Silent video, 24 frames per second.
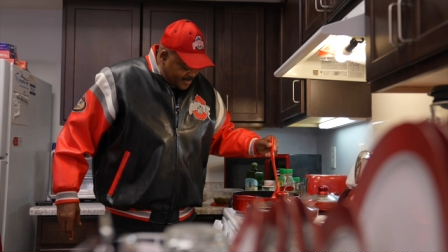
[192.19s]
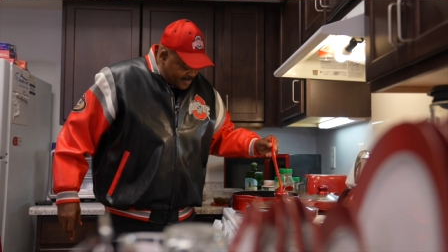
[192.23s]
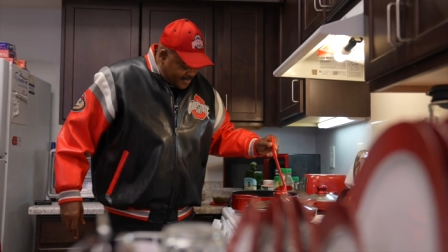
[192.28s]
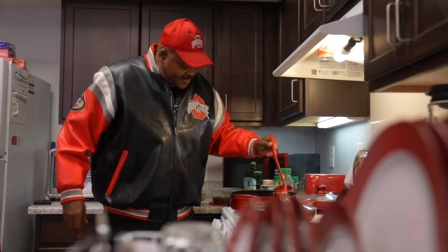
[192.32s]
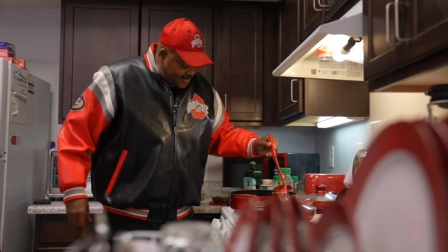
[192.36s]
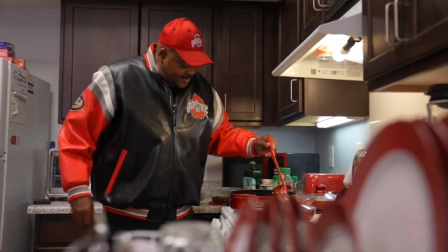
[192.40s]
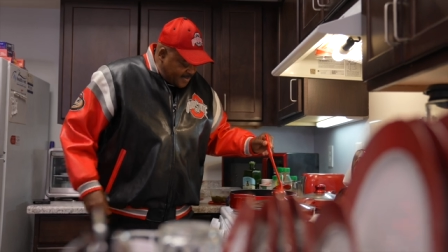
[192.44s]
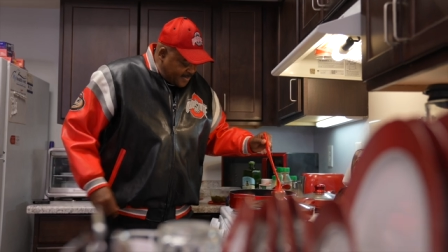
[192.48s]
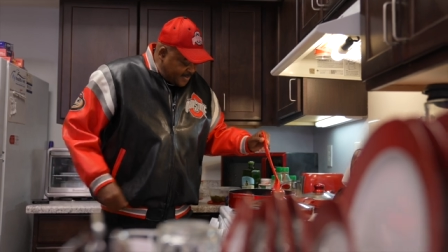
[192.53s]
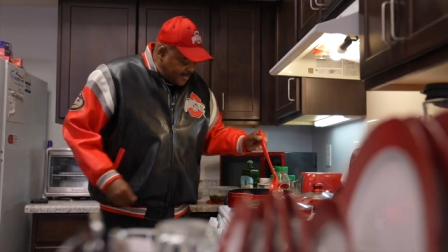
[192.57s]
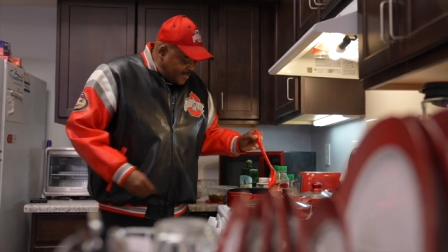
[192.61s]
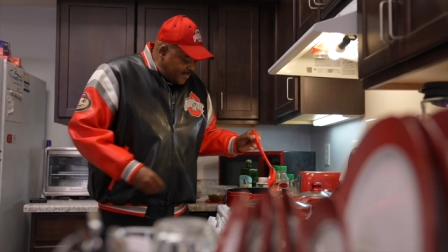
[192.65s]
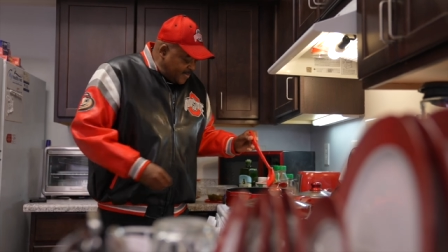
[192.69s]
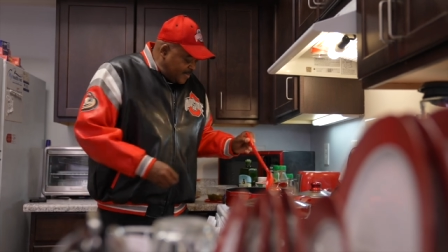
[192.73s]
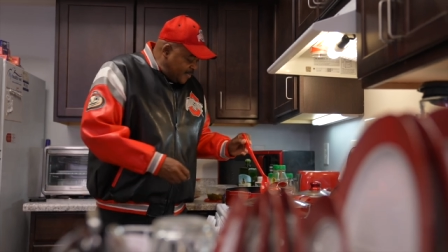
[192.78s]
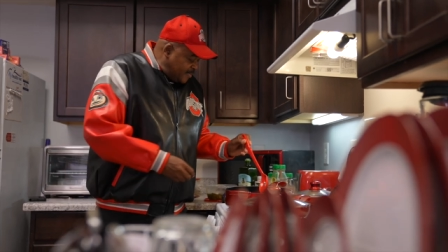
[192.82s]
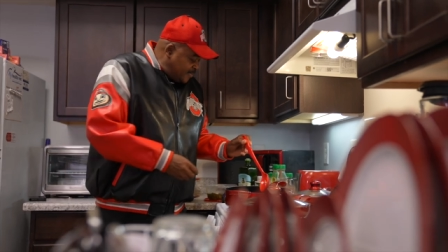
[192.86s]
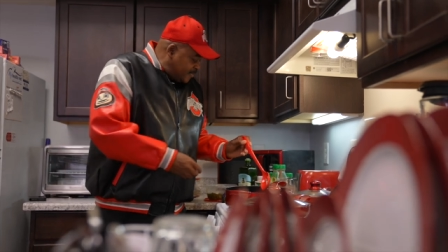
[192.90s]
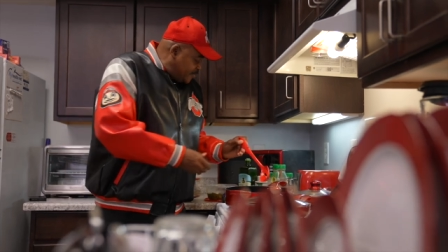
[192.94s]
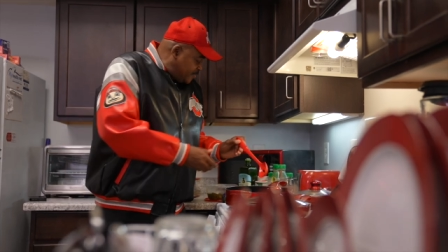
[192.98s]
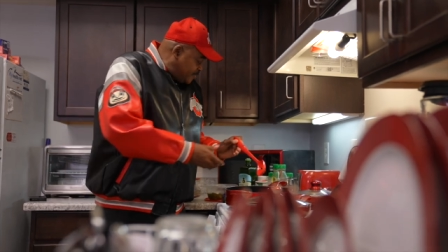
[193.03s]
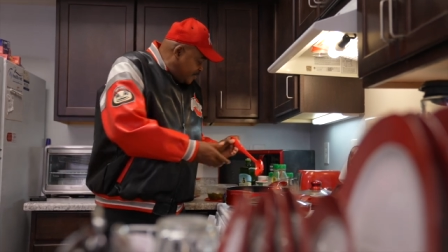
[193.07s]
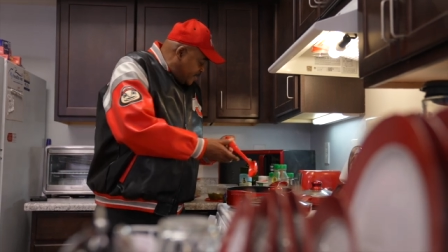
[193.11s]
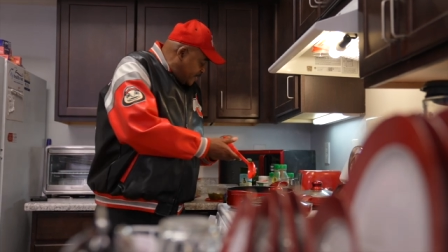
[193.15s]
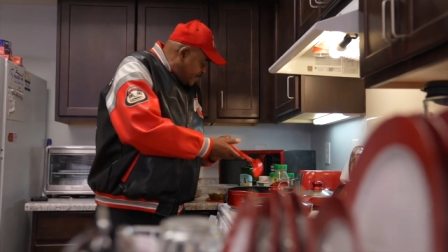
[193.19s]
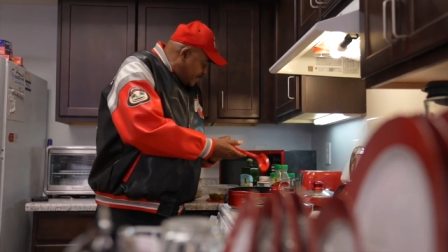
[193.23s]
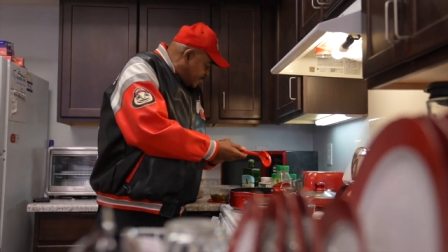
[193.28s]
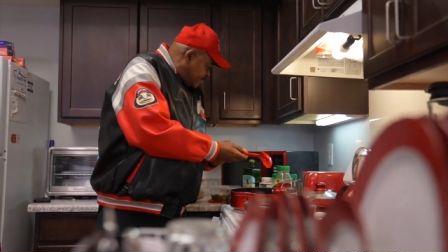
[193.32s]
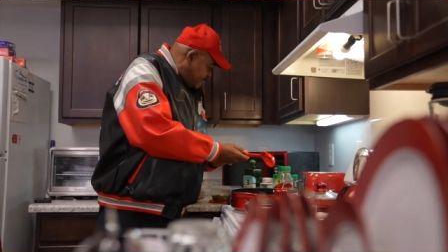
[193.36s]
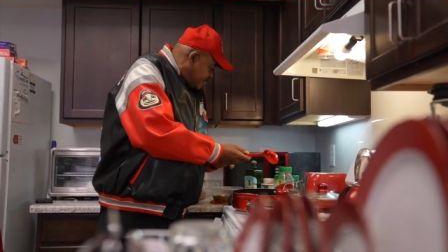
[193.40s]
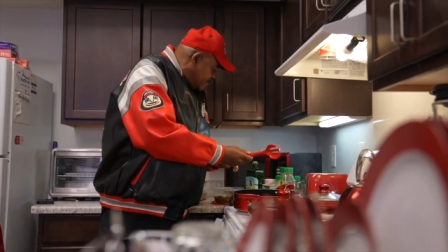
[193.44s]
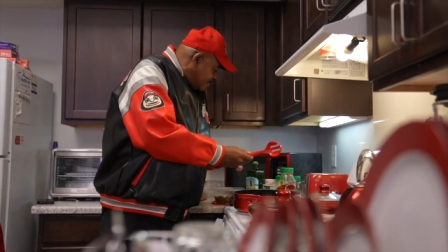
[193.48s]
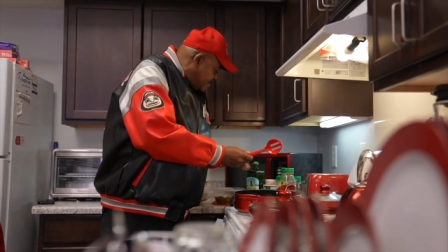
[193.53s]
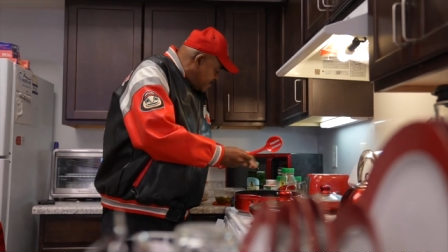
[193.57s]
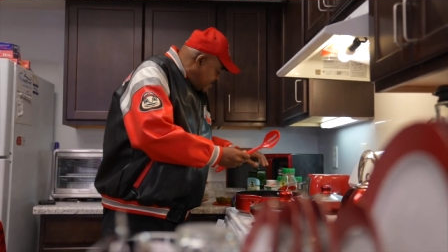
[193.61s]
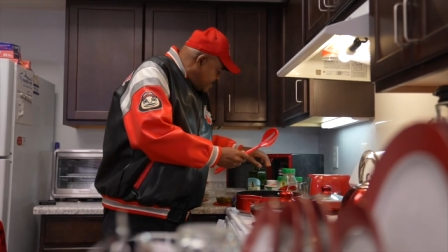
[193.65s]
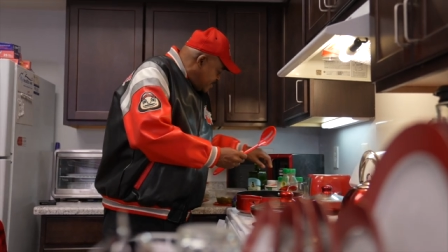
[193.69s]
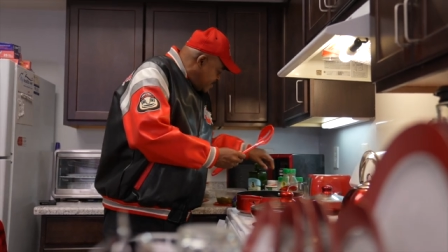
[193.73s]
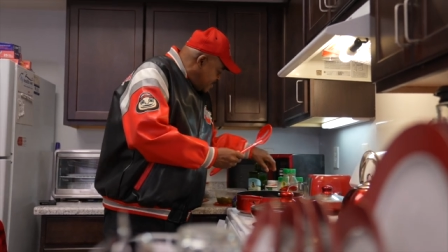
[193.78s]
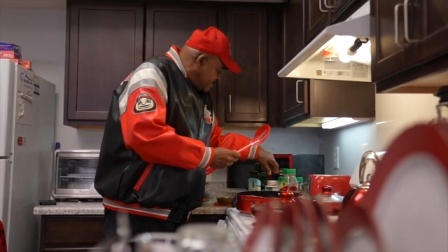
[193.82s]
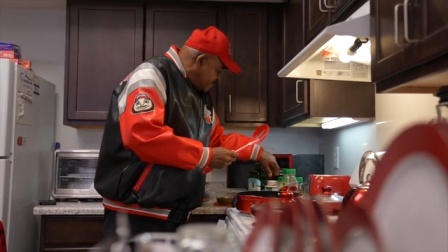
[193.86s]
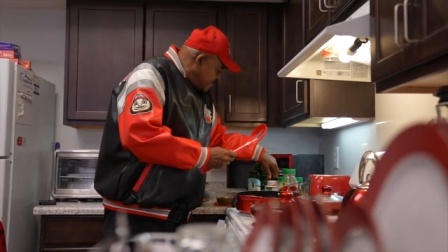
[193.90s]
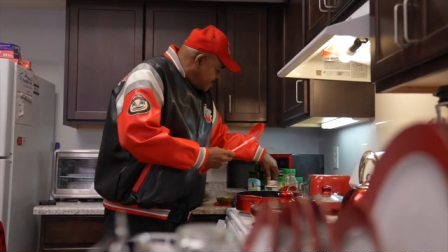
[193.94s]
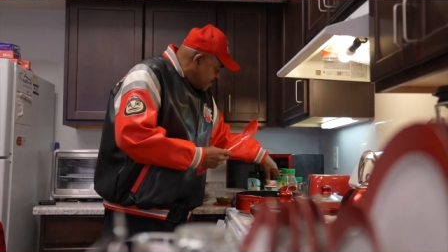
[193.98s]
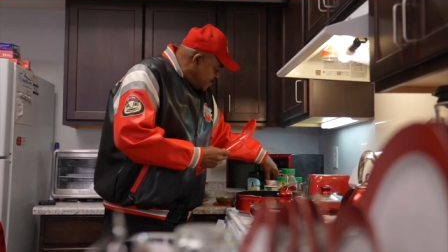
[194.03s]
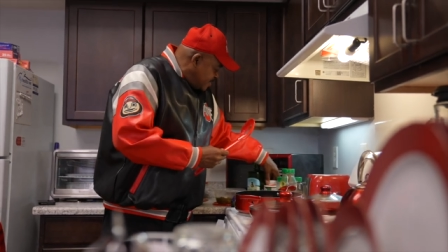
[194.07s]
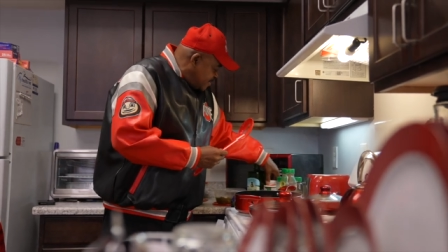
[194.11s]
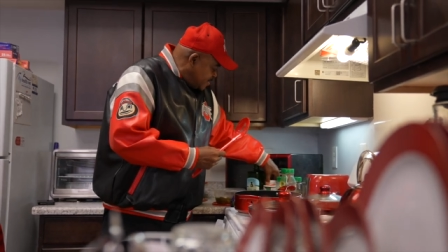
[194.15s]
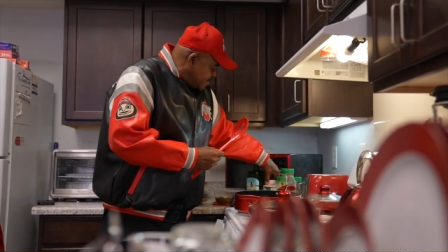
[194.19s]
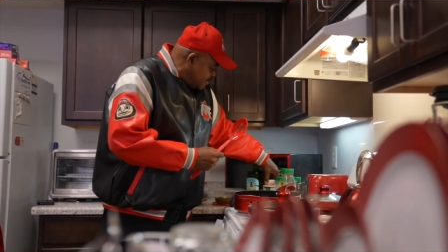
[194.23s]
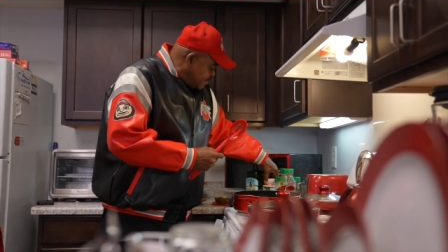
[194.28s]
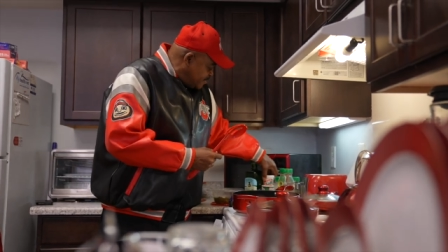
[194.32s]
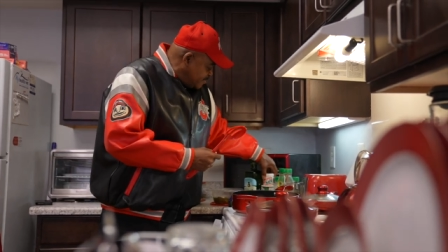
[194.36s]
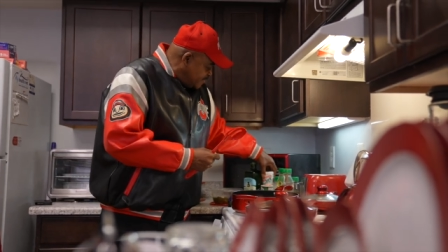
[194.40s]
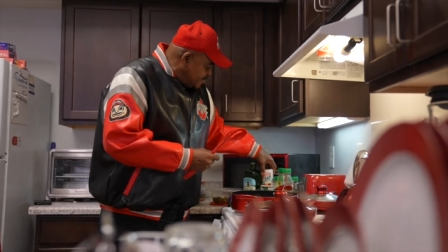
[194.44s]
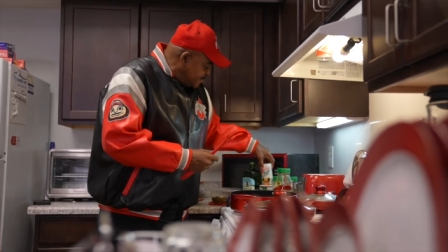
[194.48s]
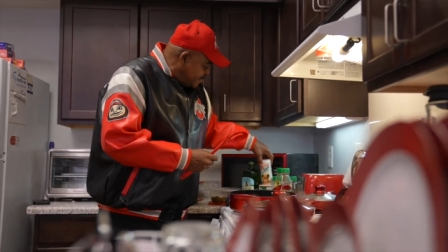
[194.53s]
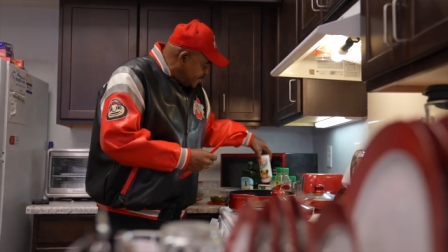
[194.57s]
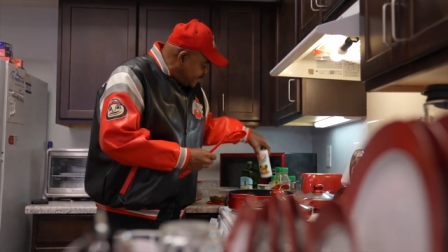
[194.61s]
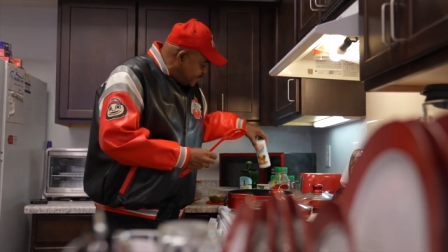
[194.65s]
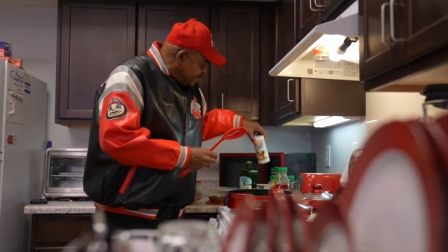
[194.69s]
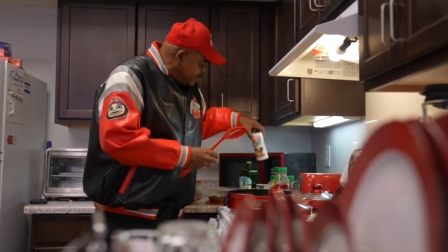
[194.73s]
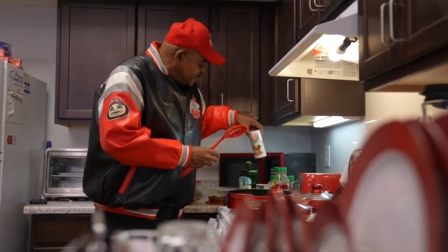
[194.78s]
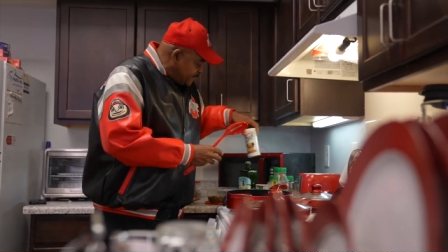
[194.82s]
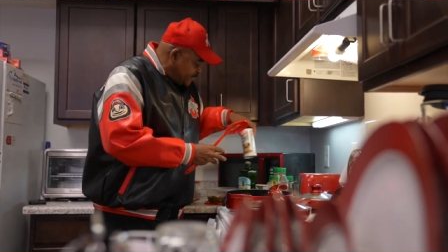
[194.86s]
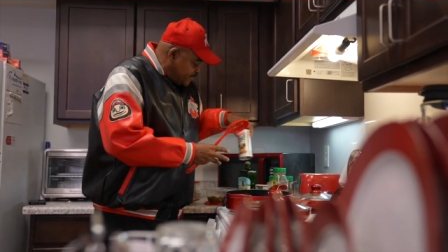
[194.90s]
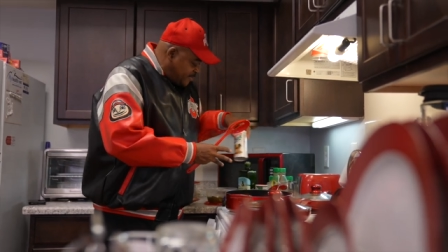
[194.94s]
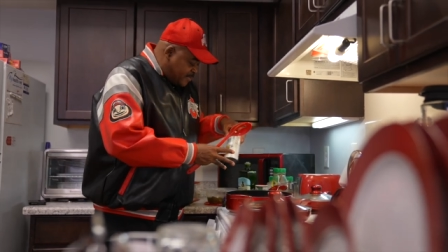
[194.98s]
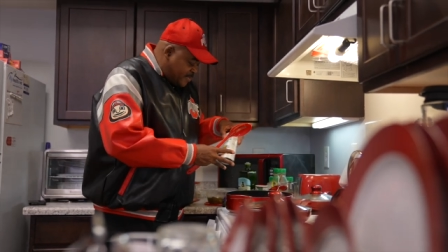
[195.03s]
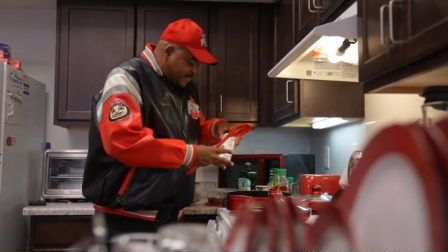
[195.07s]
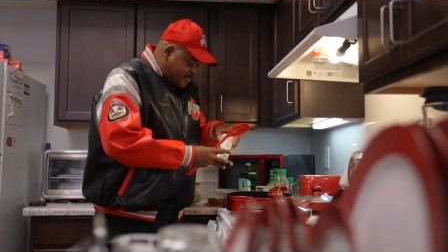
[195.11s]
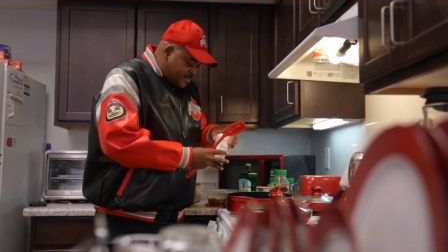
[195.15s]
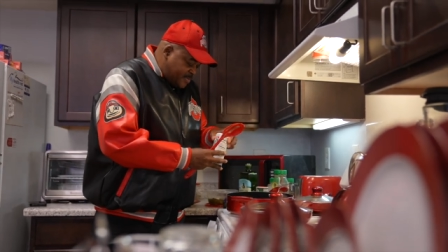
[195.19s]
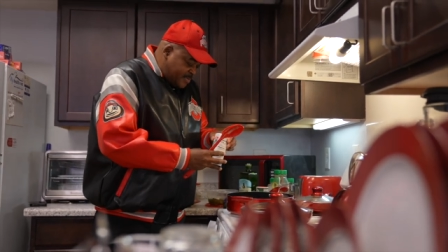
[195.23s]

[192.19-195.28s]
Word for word: in place of the clouds that used to exist. Life